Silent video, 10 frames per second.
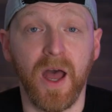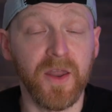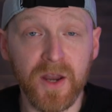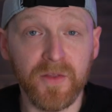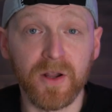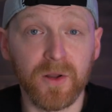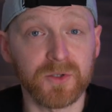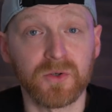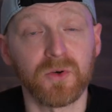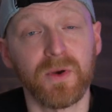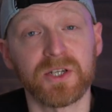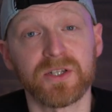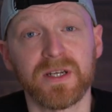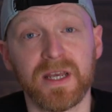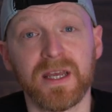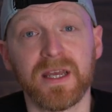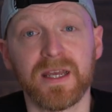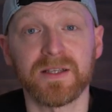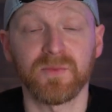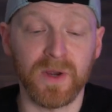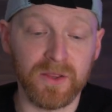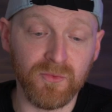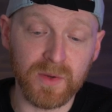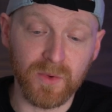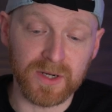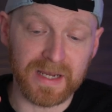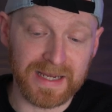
Another logical question here is whether we want